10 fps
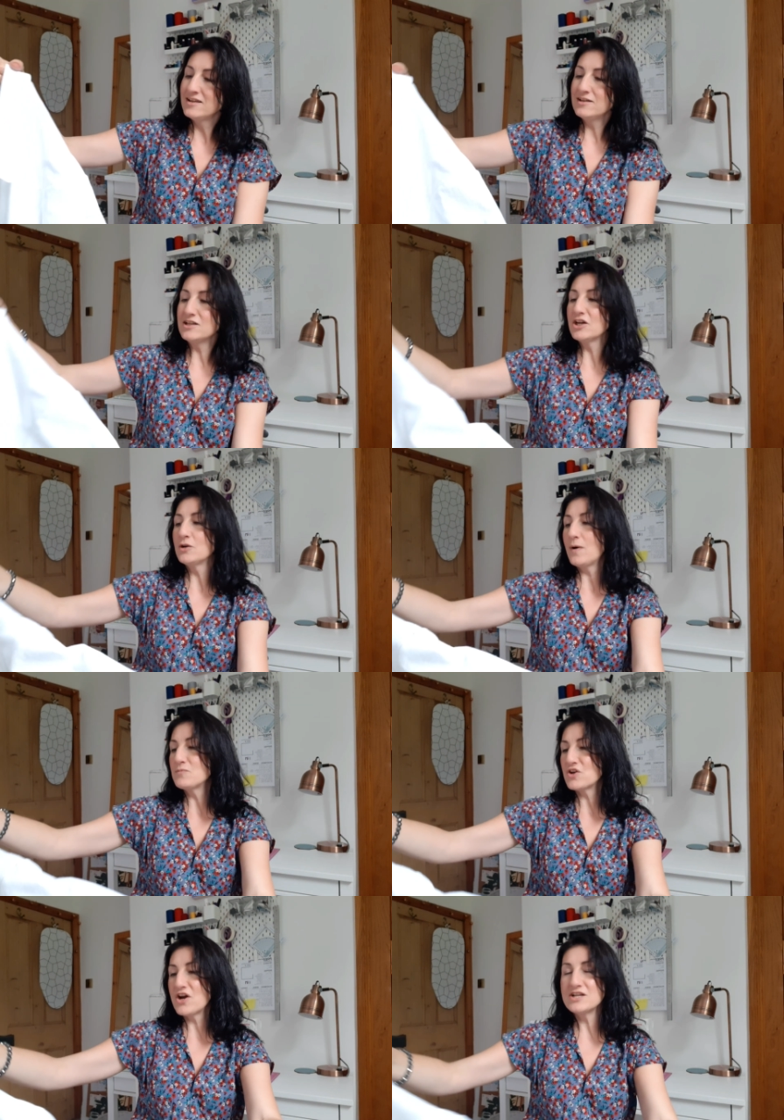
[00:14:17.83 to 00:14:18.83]
You know, I'm
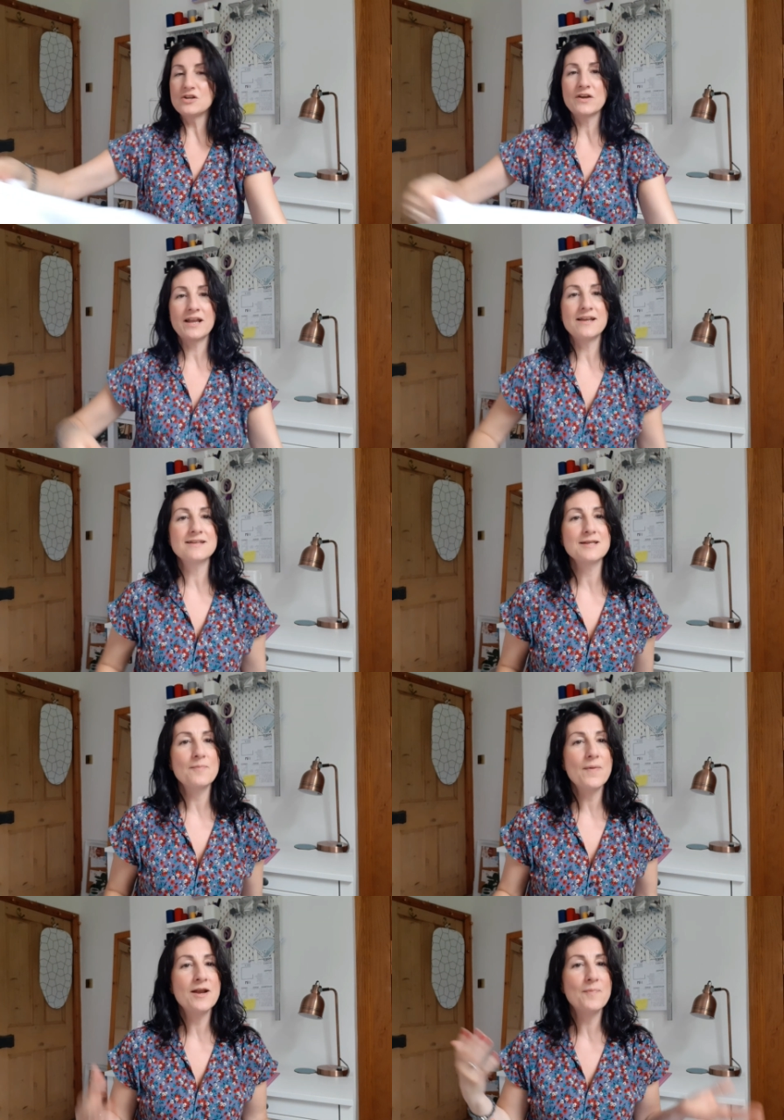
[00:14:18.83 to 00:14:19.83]
trying to look at it as
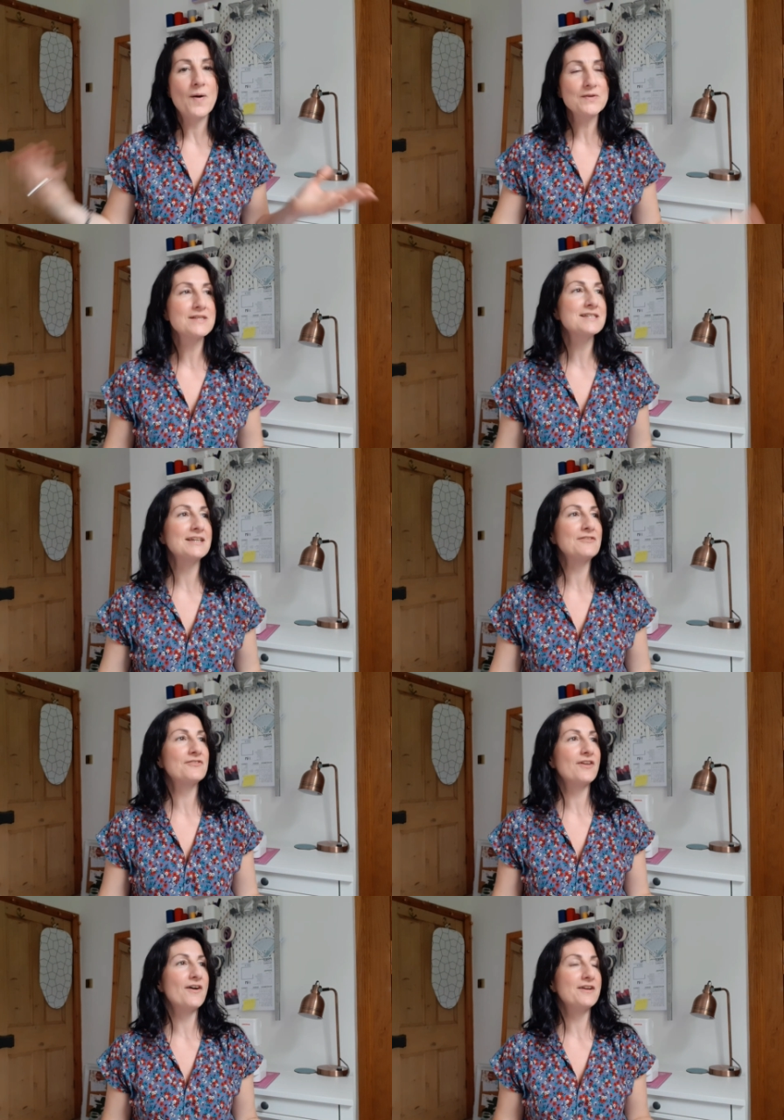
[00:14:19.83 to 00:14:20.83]
in a positive,
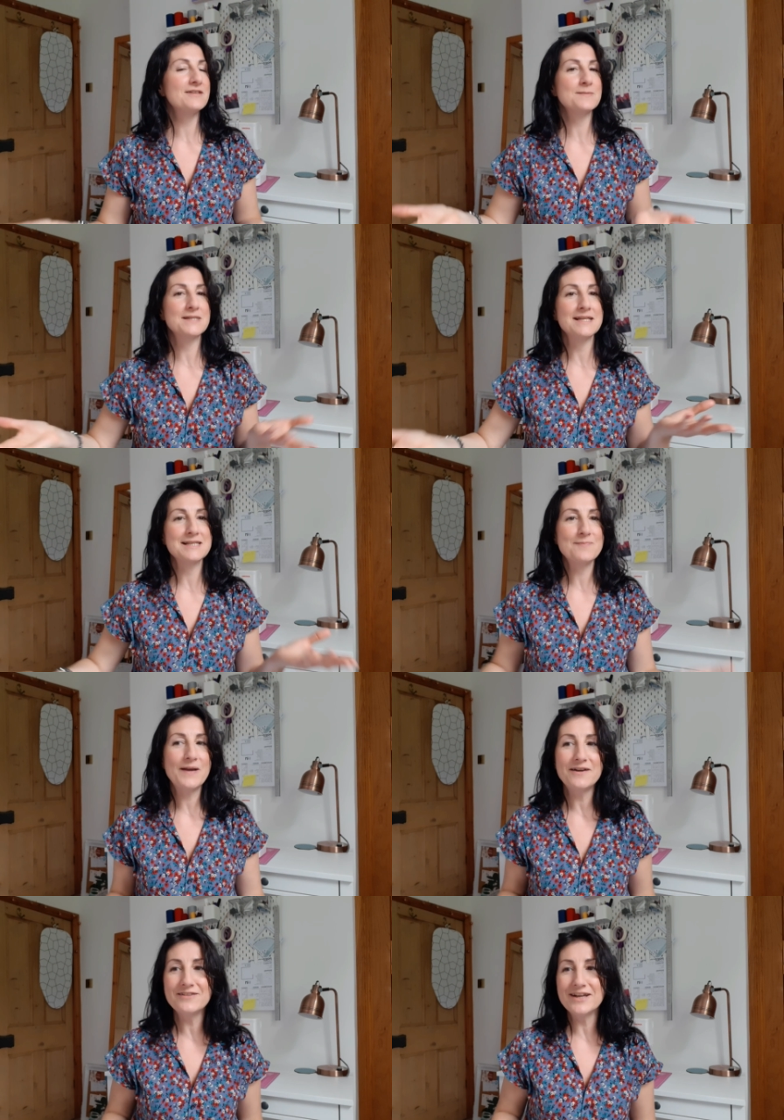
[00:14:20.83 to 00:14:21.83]
that it was an
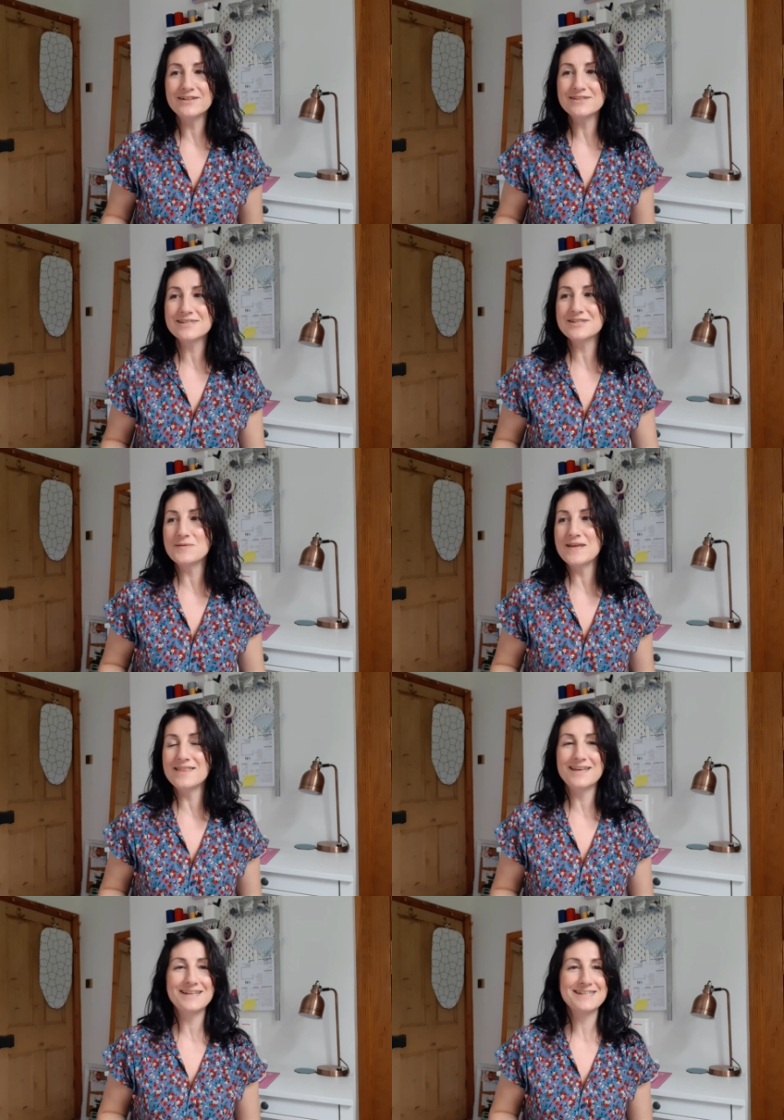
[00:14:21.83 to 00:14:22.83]
experience doing
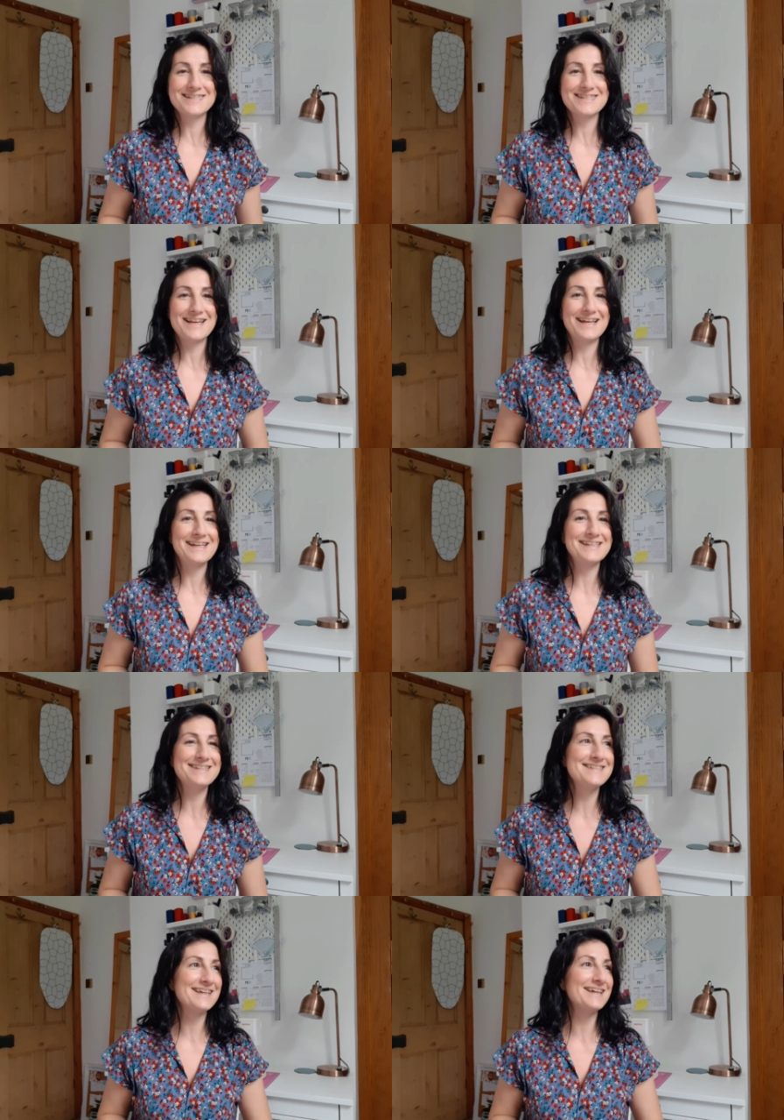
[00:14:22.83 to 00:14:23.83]
this, and